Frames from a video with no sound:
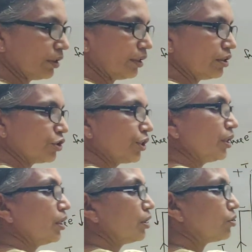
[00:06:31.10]

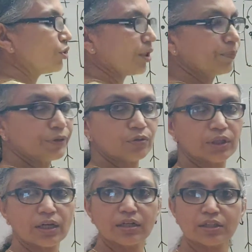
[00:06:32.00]
energy to jump into
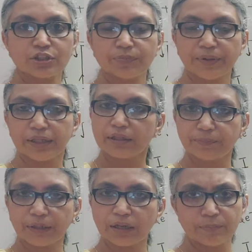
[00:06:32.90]
the conduction band
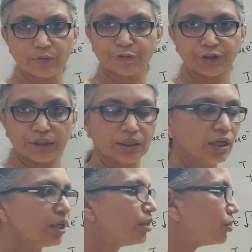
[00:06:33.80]
and become free.
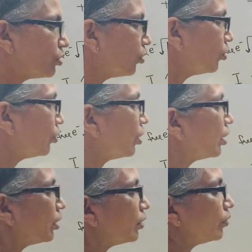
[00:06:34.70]
So
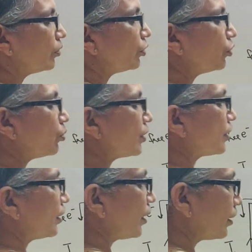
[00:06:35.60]
you will
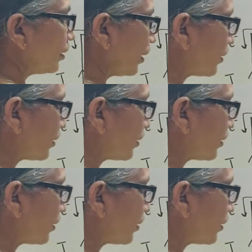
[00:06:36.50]
see that in